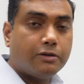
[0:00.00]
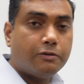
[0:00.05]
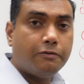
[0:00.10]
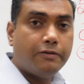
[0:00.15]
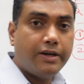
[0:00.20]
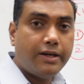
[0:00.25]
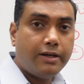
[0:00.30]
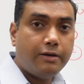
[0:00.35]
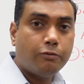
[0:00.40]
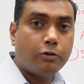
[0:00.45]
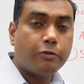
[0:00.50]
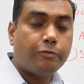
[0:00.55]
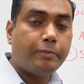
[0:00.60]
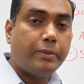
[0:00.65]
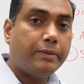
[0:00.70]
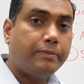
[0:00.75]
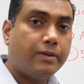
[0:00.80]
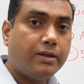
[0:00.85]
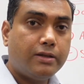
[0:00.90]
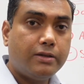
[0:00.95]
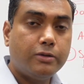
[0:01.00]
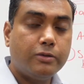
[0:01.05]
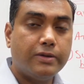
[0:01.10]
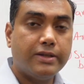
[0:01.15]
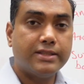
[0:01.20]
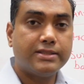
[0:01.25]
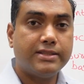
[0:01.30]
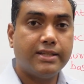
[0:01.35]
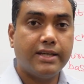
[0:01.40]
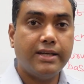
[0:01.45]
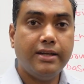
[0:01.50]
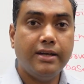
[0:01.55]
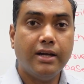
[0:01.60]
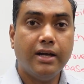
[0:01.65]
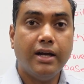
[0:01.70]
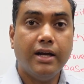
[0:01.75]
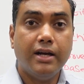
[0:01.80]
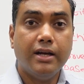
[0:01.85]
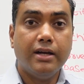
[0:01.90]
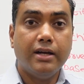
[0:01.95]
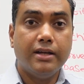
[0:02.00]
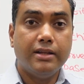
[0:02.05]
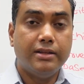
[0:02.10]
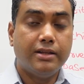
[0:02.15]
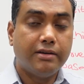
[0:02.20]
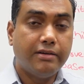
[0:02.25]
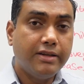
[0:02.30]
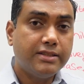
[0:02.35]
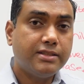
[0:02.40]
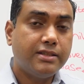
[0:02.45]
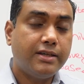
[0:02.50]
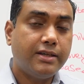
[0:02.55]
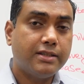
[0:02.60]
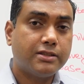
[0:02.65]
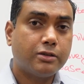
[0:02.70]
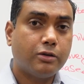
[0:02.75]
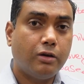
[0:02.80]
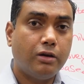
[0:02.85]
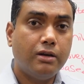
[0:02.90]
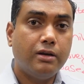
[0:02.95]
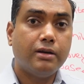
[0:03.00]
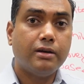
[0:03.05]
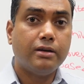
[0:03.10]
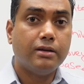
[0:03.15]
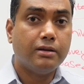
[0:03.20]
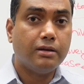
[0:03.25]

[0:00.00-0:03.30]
where what people do is that the reason it is called